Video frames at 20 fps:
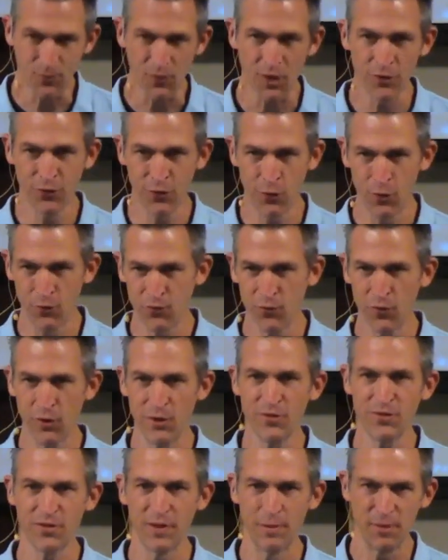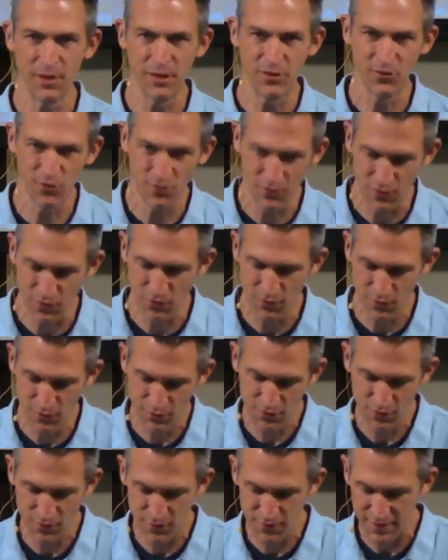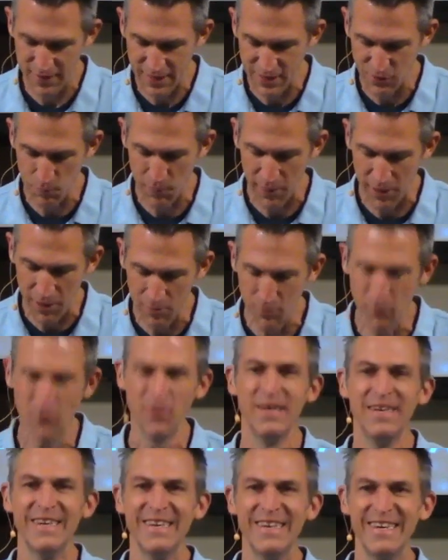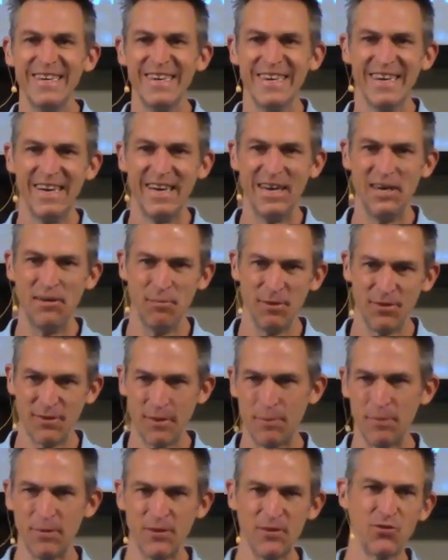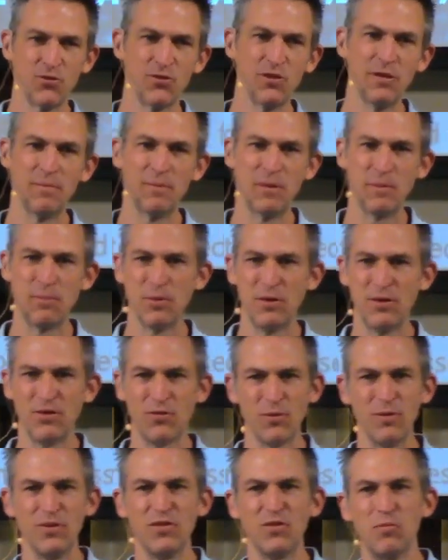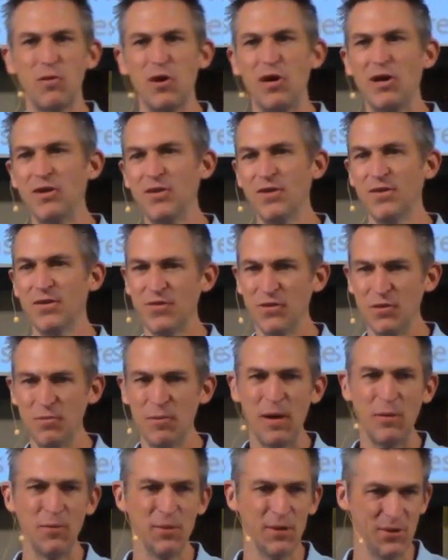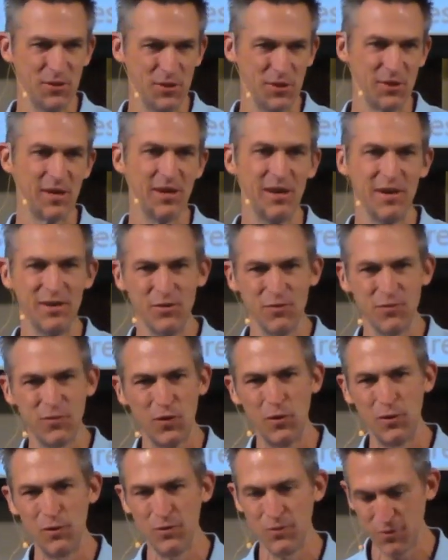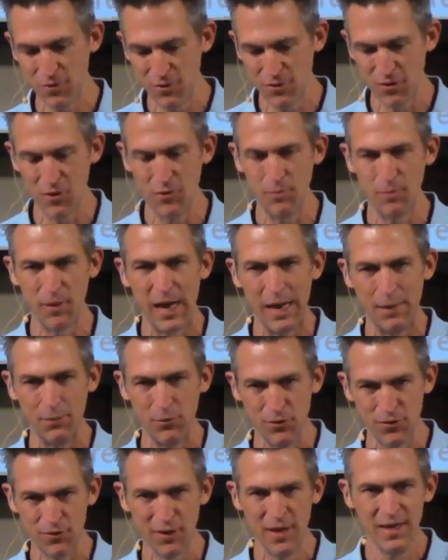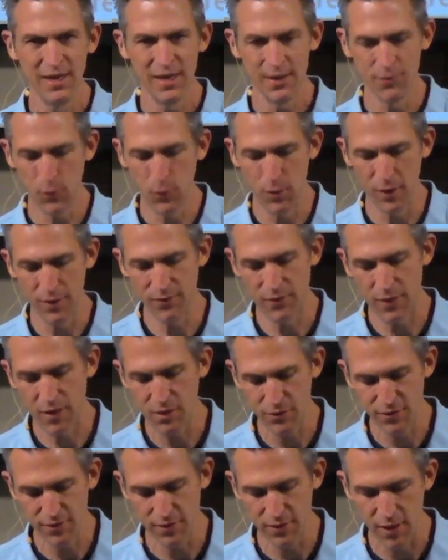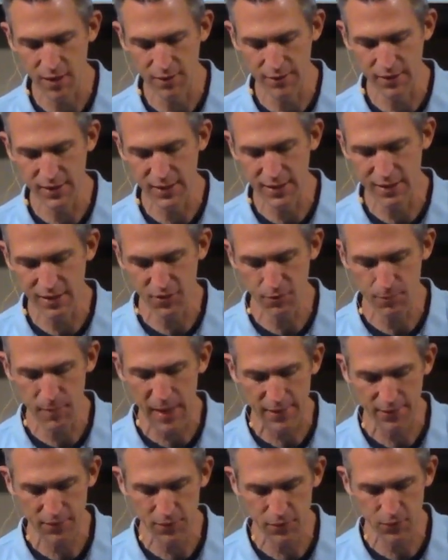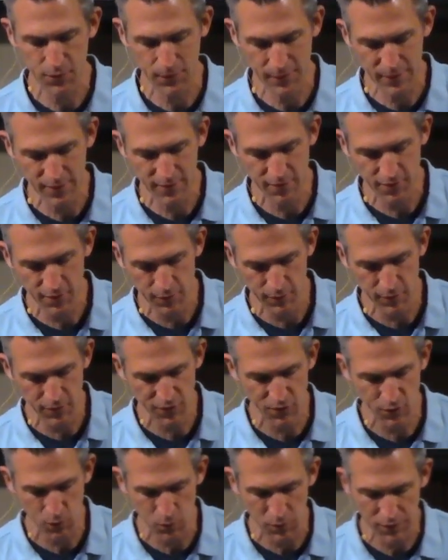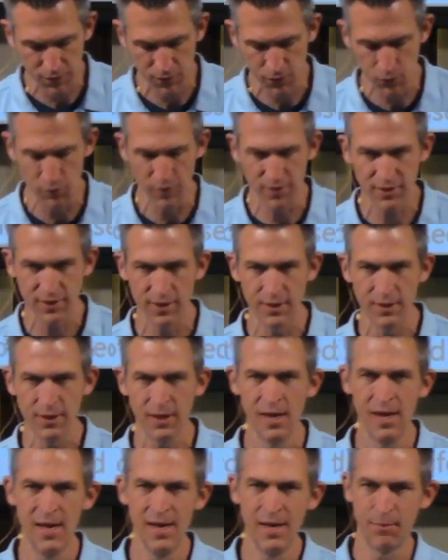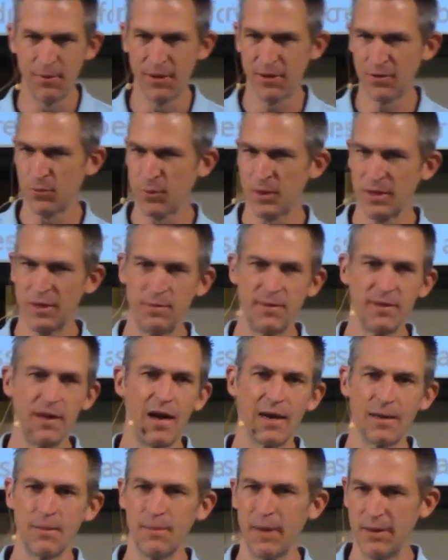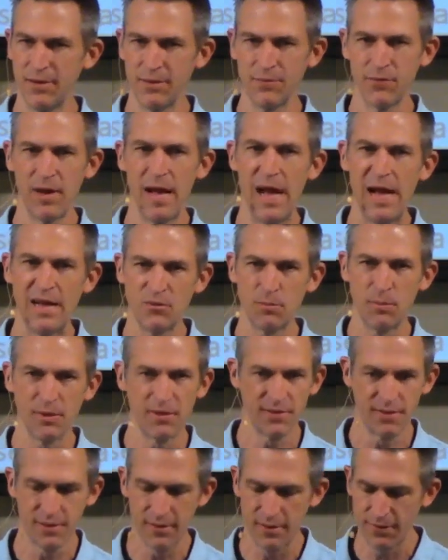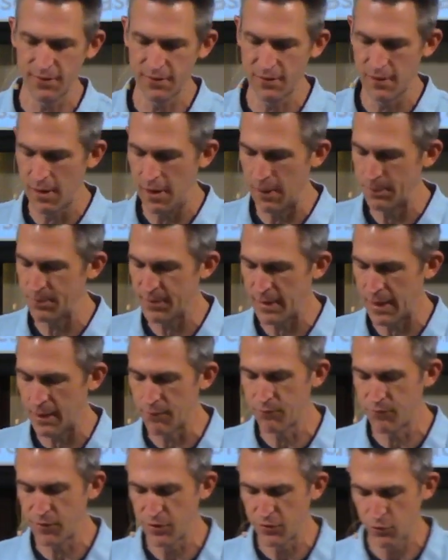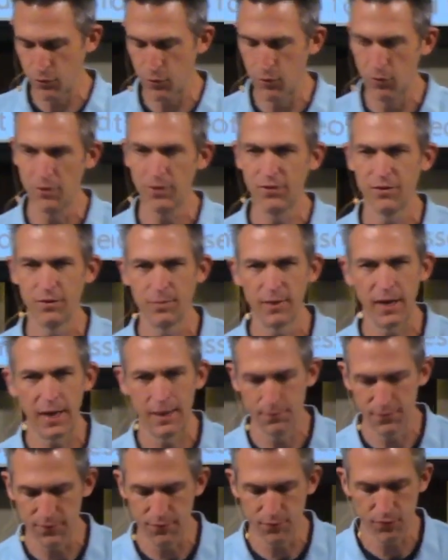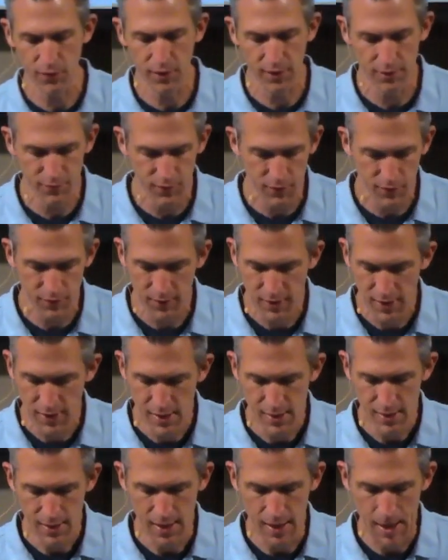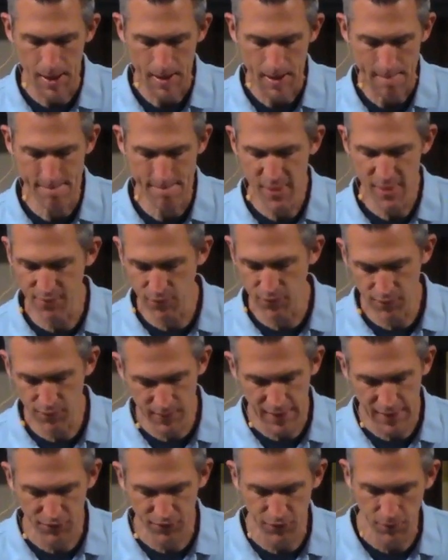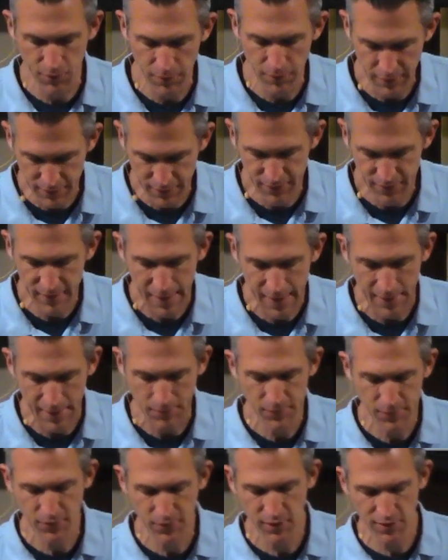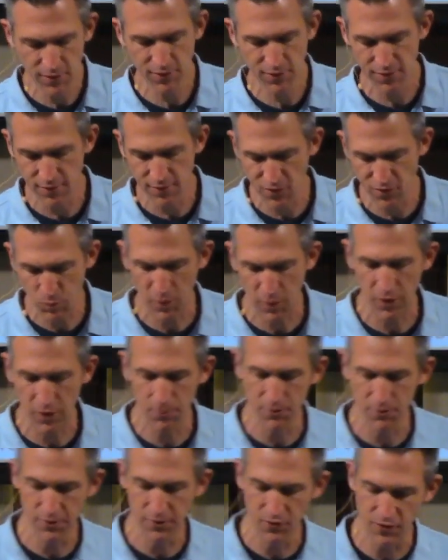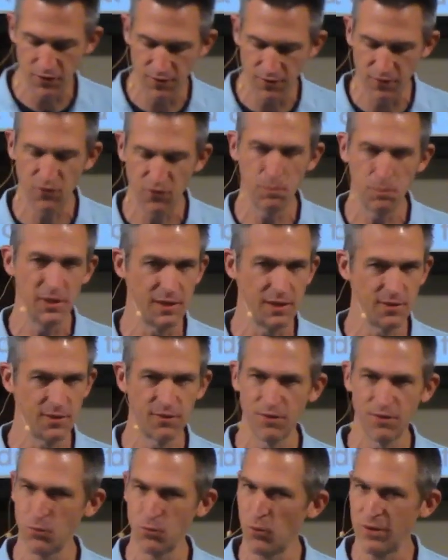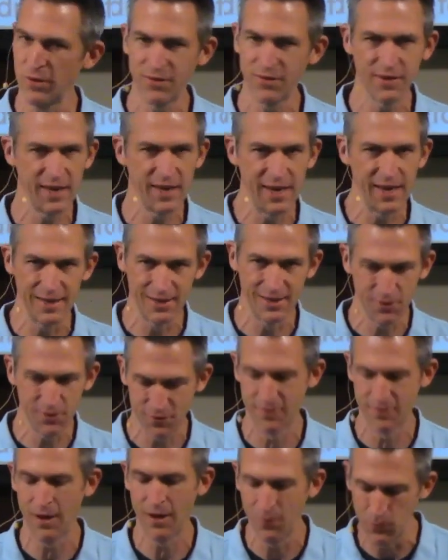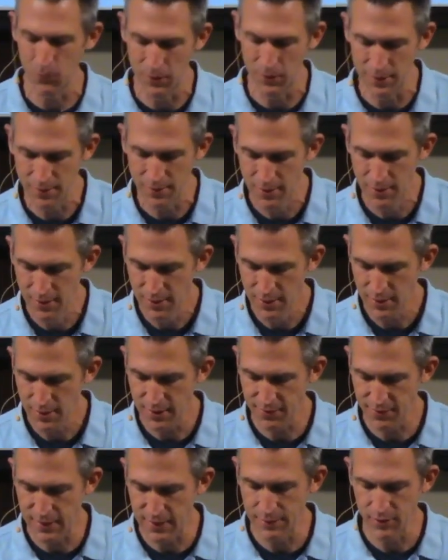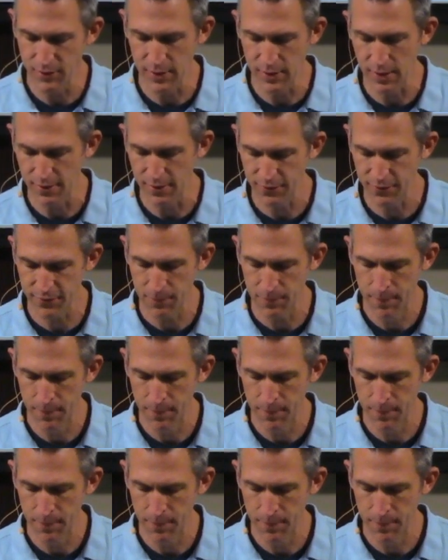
So first, let me introduce you to today's parable. Um, it's up on the screen, but the print's really small, so you might want to look on your phones or in your own Bibles. If you want to follow us along, again, it's Matthew twenty-two, verses one to fourteen, because we're going to be talking about different aspects of this, and it helps to have visual sometimes in front of you, um, if that's your learning style. So here's this parable that Jesus speaks. It says, once again, here's another one he's giving us.